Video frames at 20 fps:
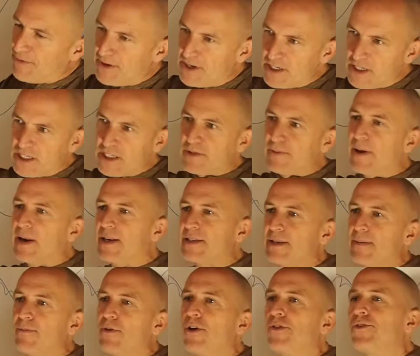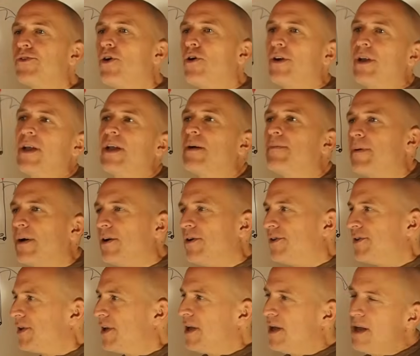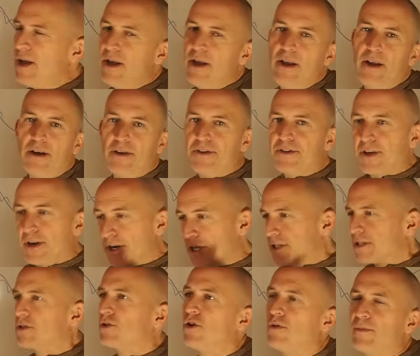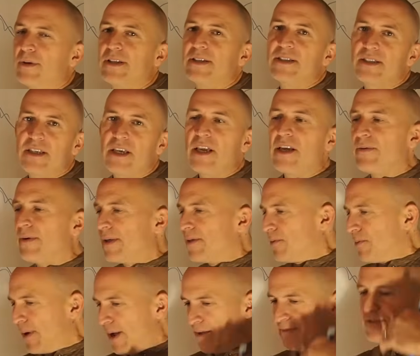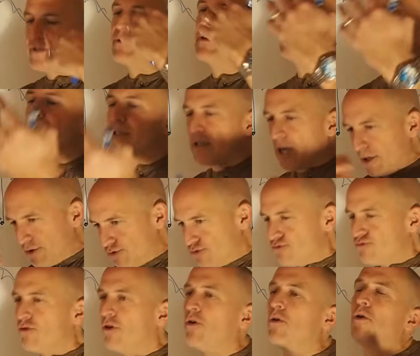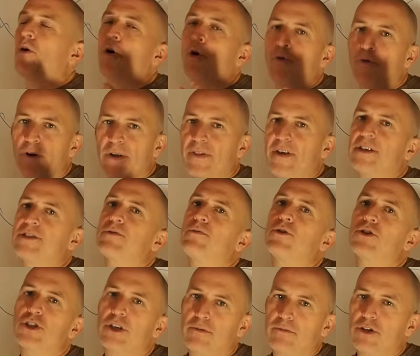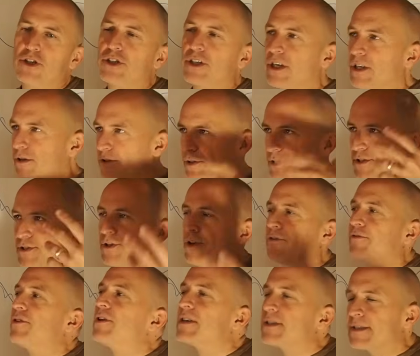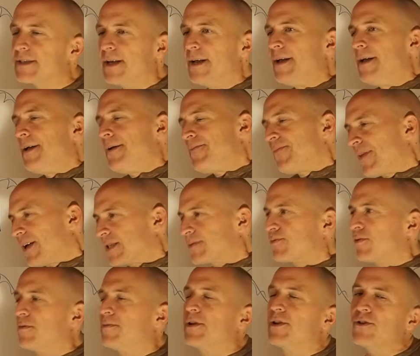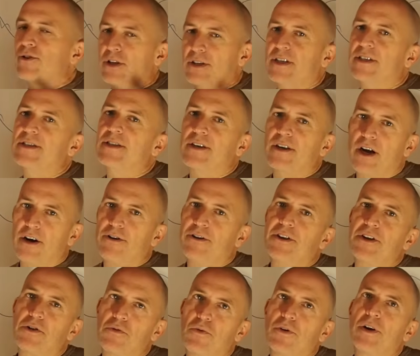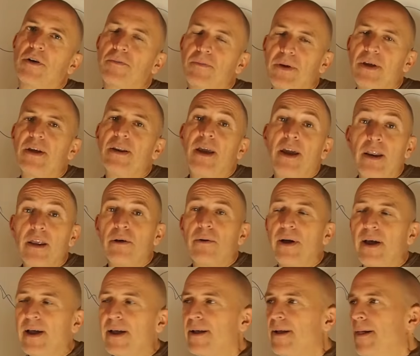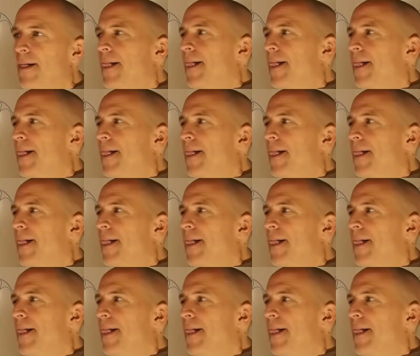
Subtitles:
these swellers. I'm not talking about a thunderstorm at sea where the waves really start to roll over and there's a washing machine on the surface. That's probably not the scenario that you want to be in anyway.